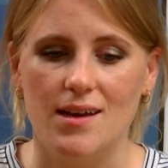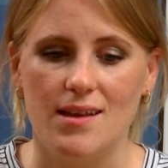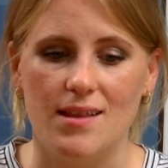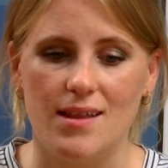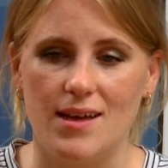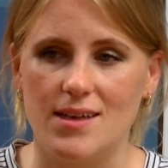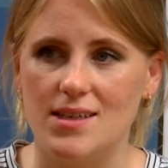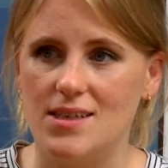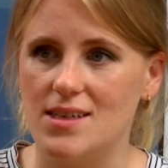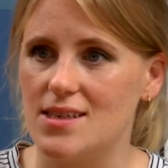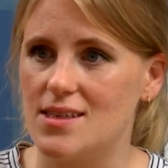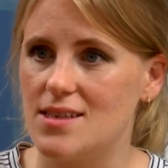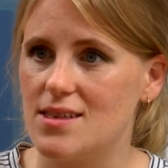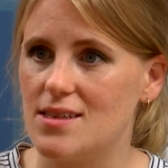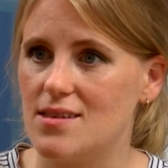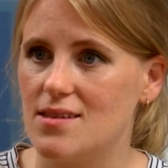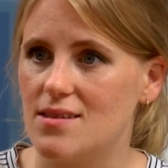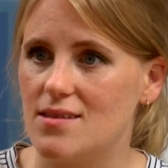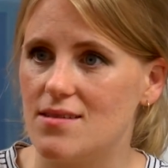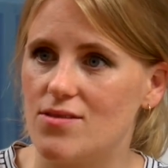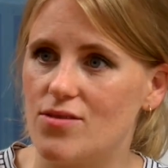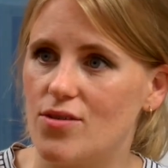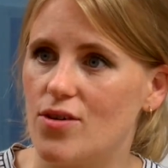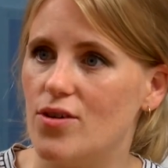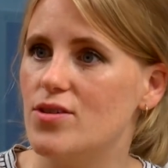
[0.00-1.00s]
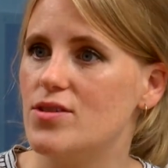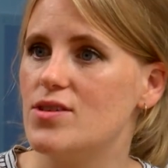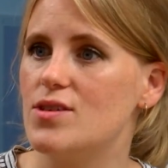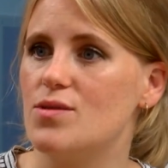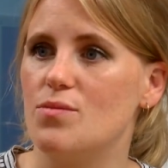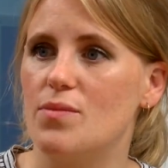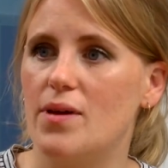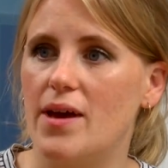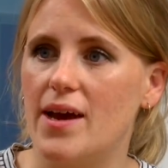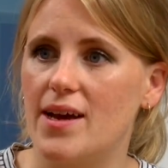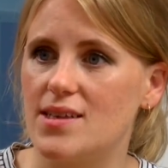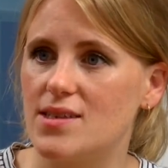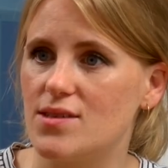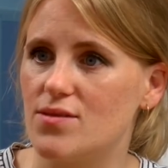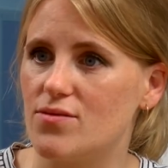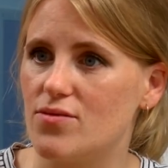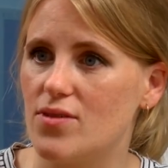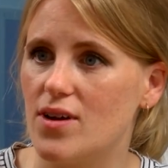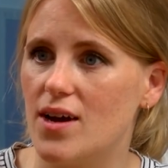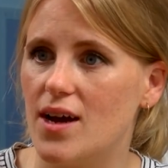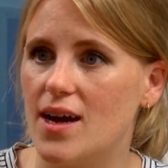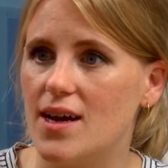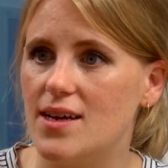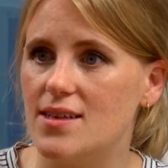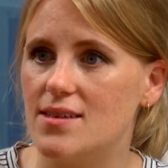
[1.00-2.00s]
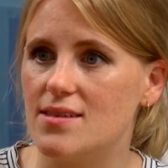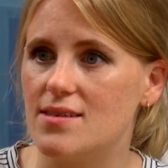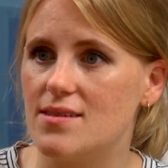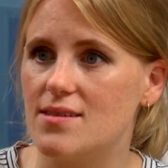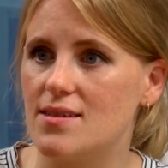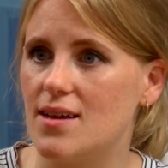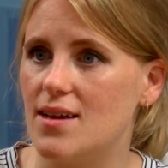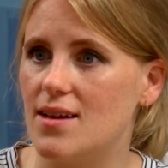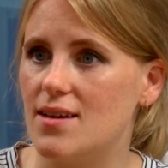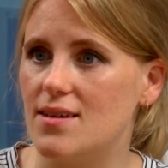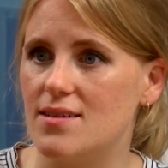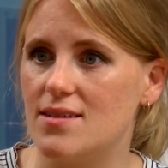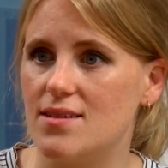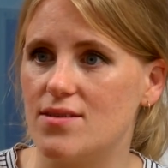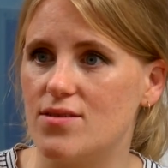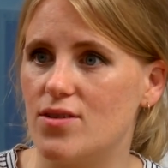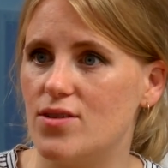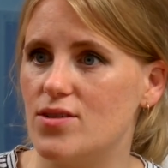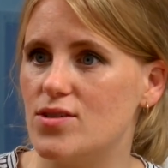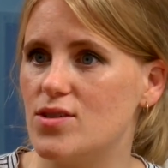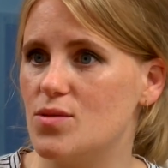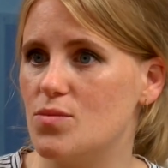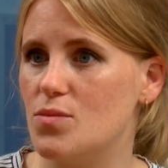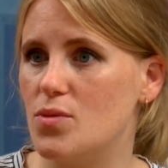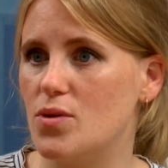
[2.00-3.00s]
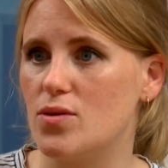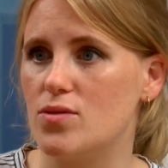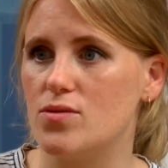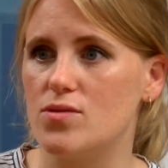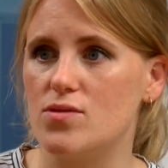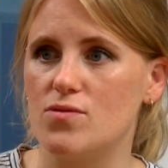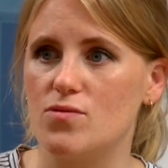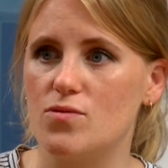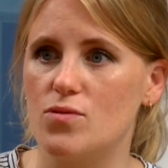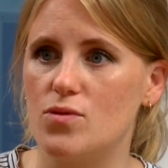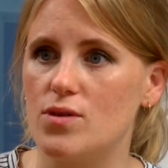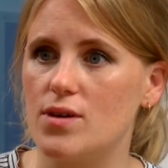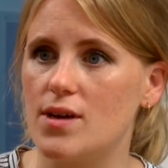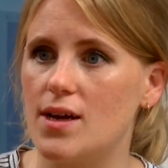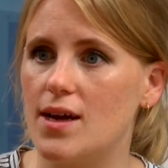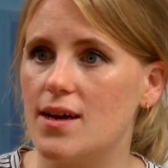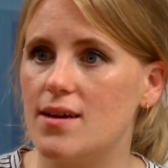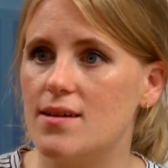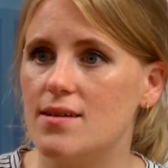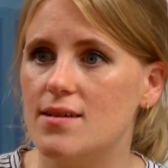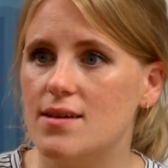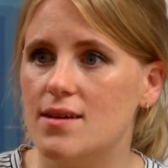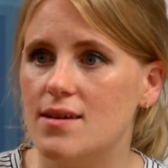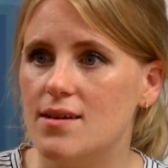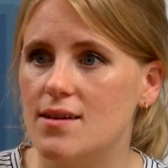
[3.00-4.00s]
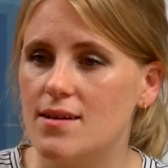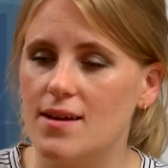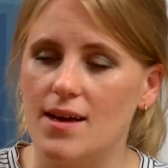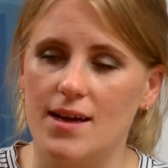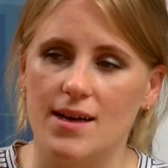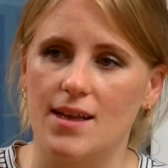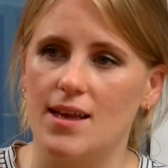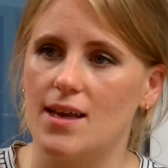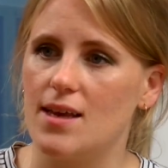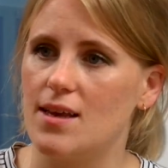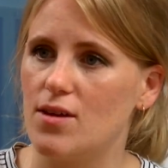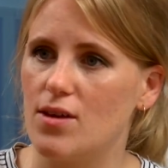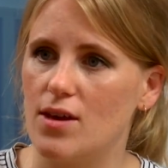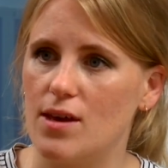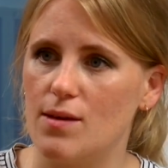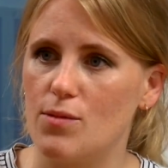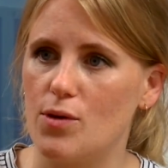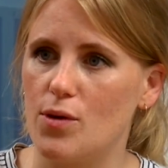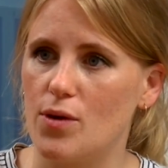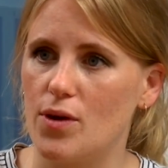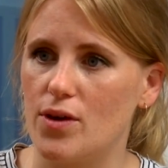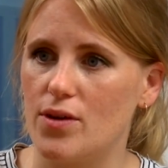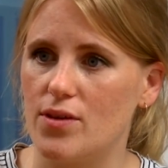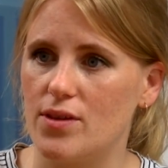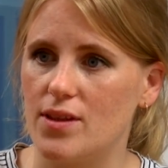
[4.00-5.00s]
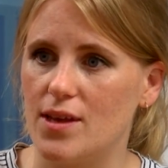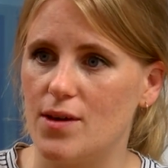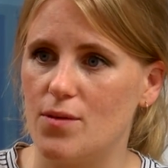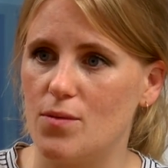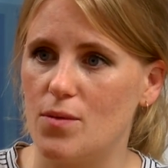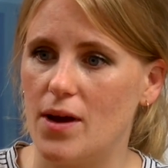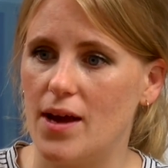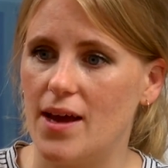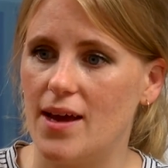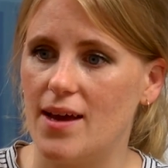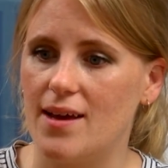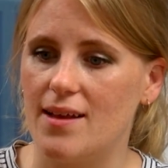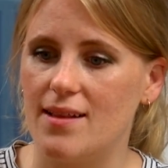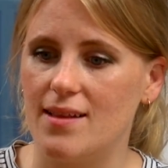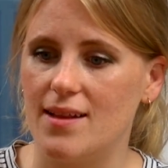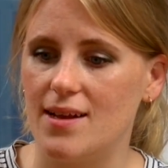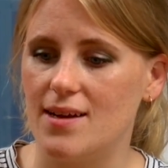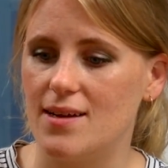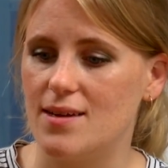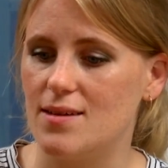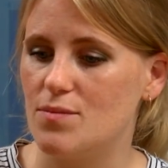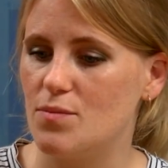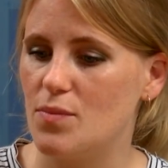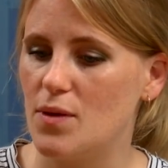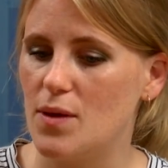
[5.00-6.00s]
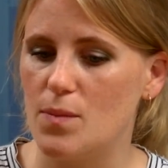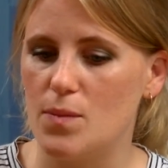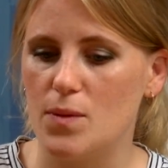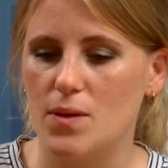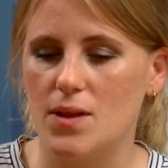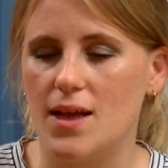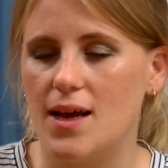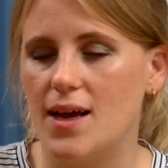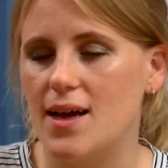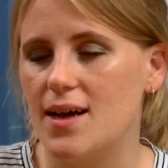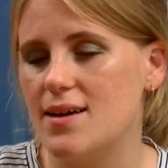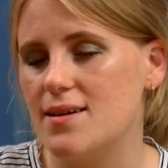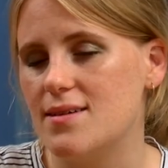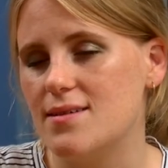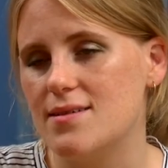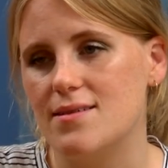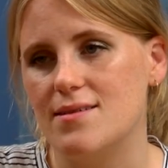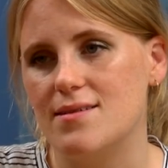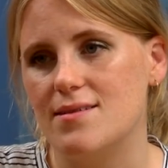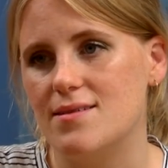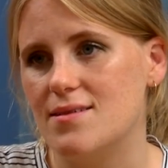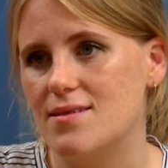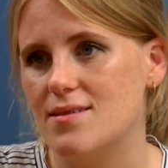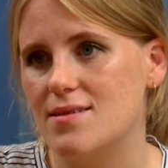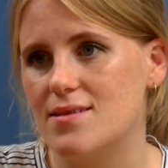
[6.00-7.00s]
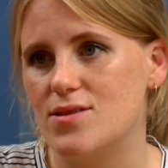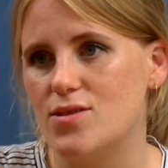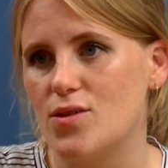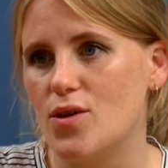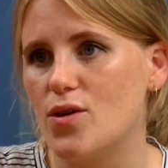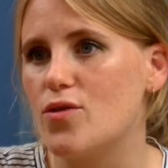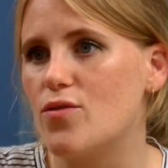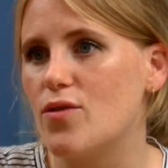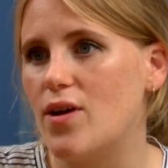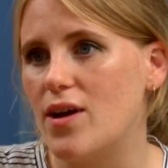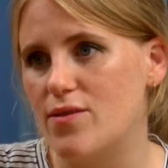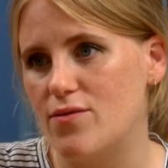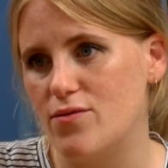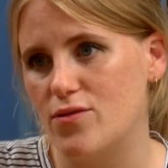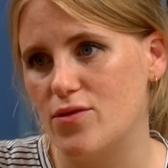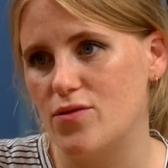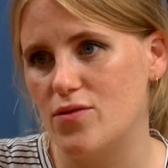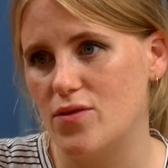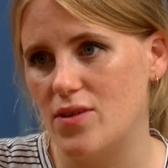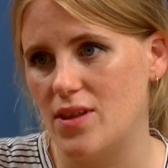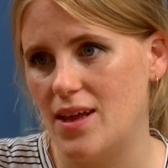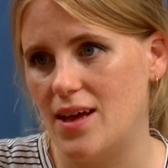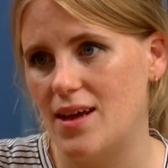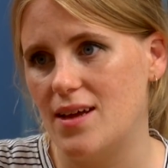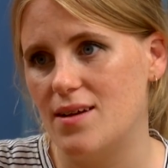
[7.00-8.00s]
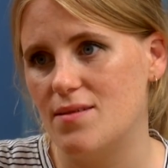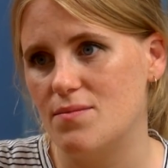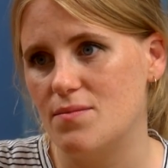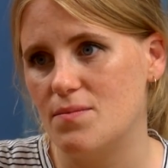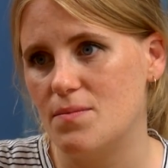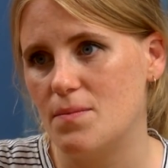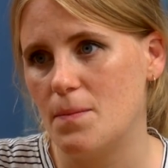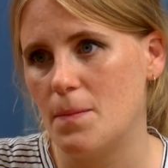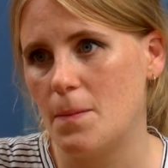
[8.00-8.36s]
They just throw some bags of rice and throw some bottles of water and keep going on their way, and then people are so grateful for that.